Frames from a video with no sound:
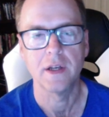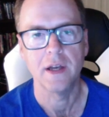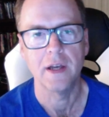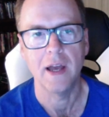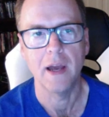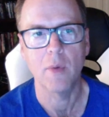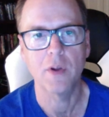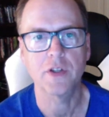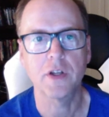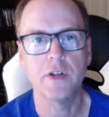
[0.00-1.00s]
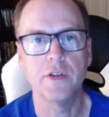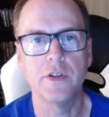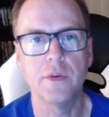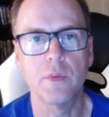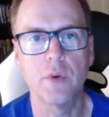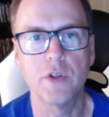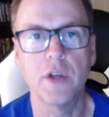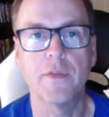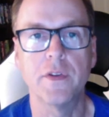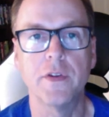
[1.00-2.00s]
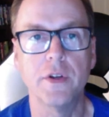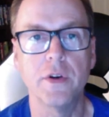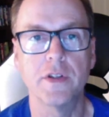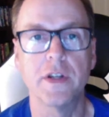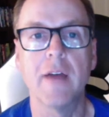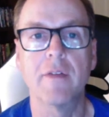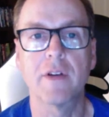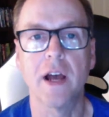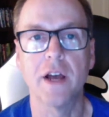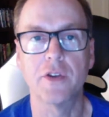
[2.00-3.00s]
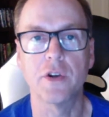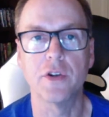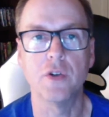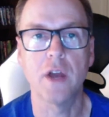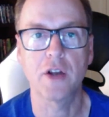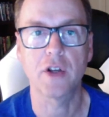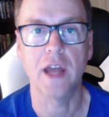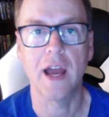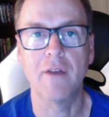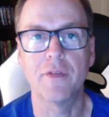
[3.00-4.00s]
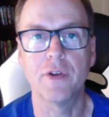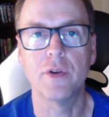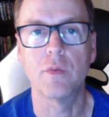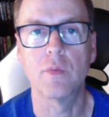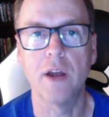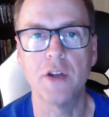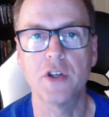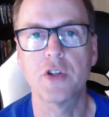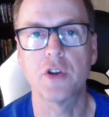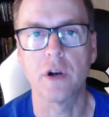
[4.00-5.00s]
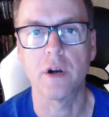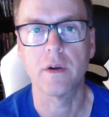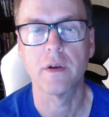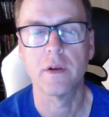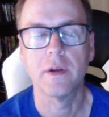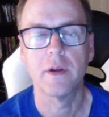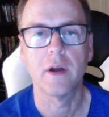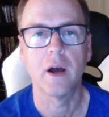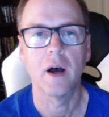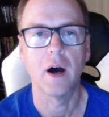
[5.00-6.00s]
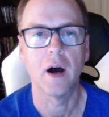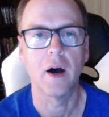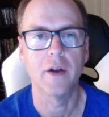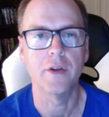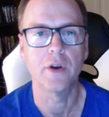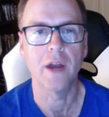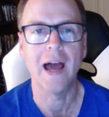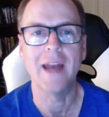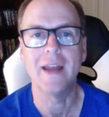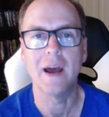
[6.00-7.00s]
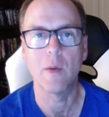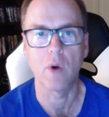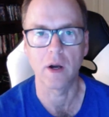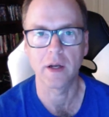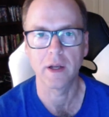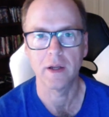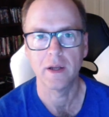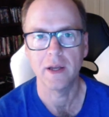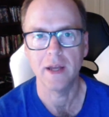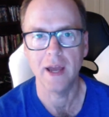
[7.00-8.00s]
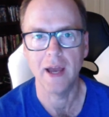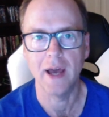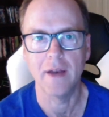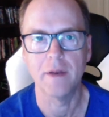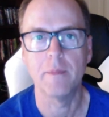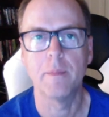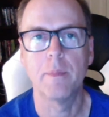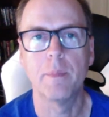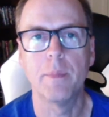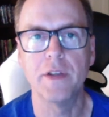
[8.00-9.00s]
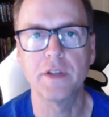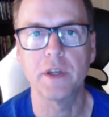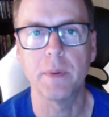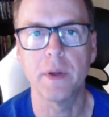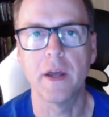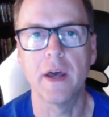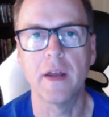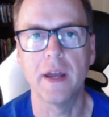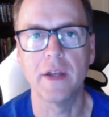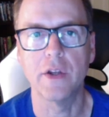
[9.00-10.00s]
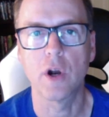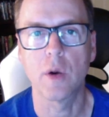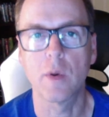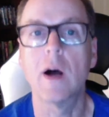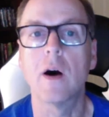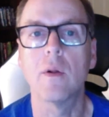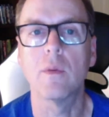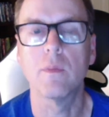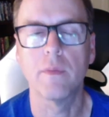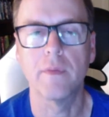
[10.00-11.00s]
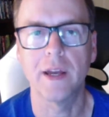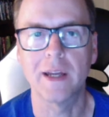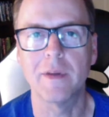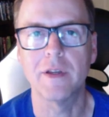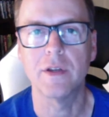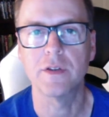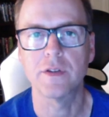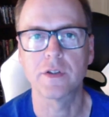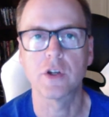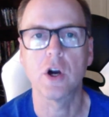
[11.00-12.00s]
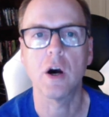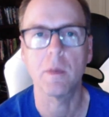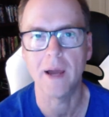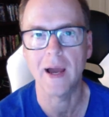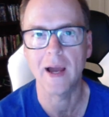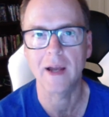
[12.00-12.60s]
and what you have to do as an advertiser is you actually have to register your ad network and basically put in a URL that can be used as a callback,